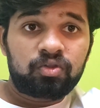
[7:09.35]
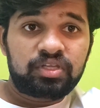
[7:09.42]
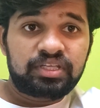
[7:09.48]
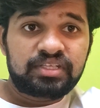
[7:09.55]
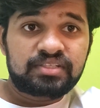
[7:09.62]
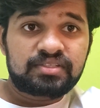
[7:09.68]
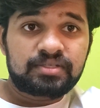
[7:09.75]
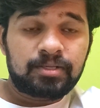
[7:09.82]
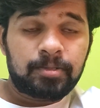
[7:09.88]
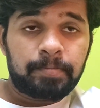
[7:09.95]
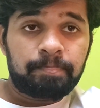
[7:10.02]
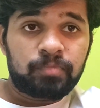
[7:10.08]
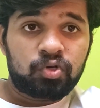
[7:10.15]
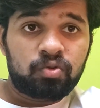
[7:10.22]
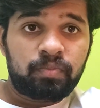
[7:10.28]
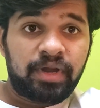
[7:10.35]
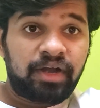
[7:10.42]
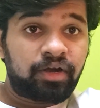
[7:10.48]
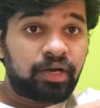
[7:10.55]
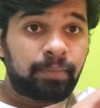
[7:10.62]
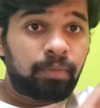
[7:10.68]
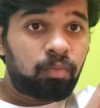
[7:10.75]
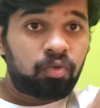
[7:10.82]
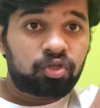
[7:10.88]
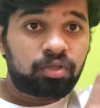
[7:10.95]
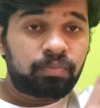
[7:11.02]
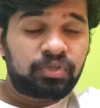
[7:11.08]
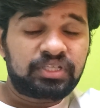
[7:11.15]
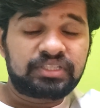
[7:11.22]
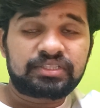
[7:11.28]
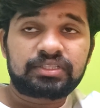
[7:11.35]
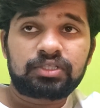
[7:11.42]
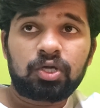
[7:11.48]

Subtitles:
these bad rap among the police.